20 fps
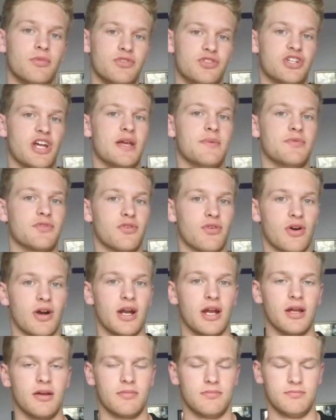was James
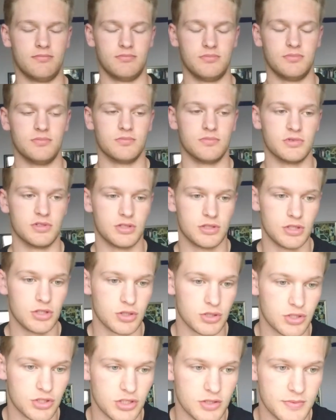Gray.
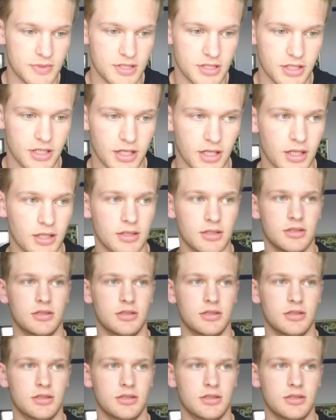Dog, stop barking.